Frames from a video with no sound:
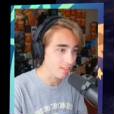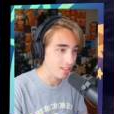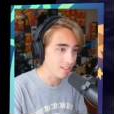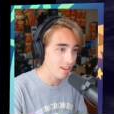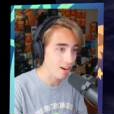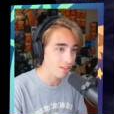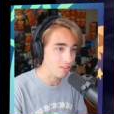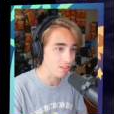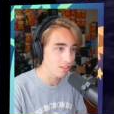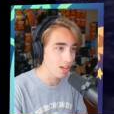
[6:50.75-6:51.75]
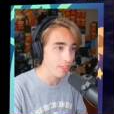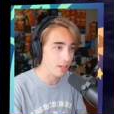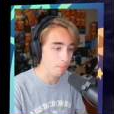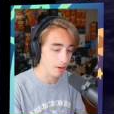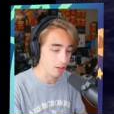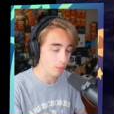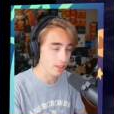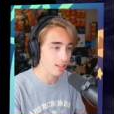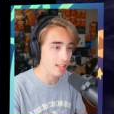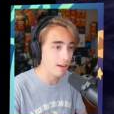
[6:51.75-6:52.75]
Like this character is nothing compared to what
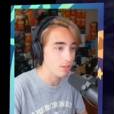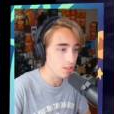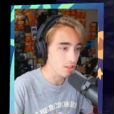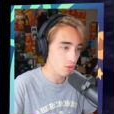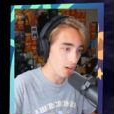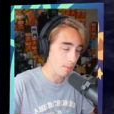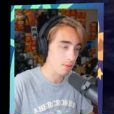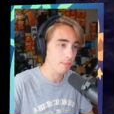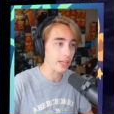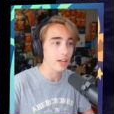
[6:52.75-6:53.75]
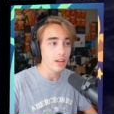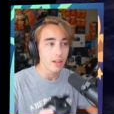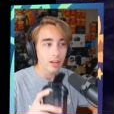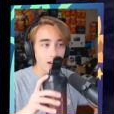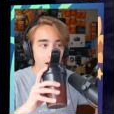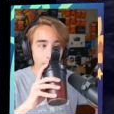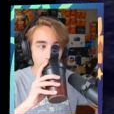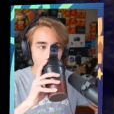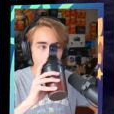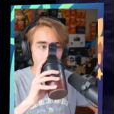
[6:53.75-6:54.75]
that laugh just described to me. Oh my
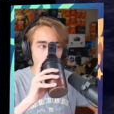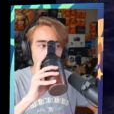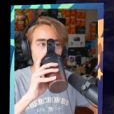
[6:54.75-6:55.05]
god.